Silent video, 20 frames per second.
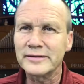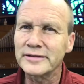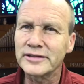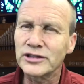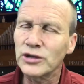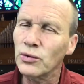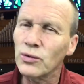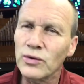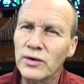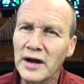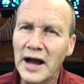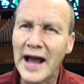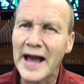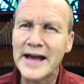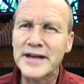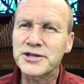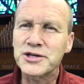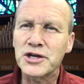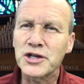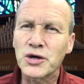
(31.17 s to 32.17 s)
So I
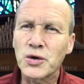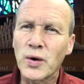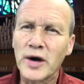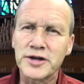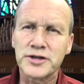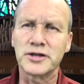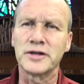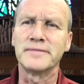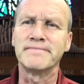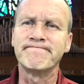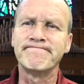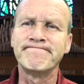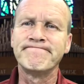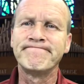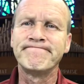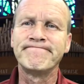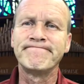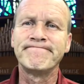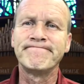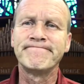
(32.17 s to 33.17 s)
ask you the question,
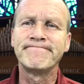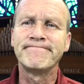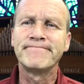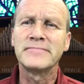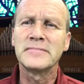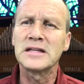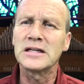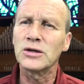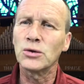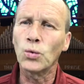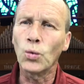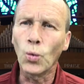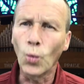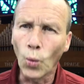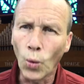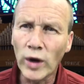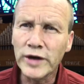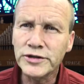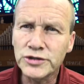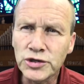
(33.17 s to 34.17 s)

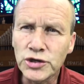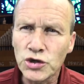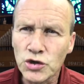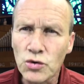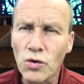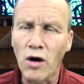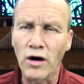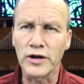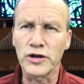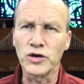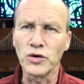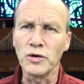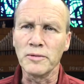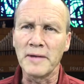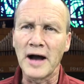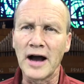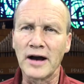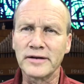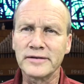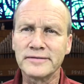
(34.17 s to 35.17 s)
what do you argue
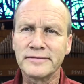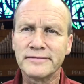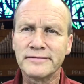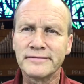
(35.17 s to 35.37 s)
about?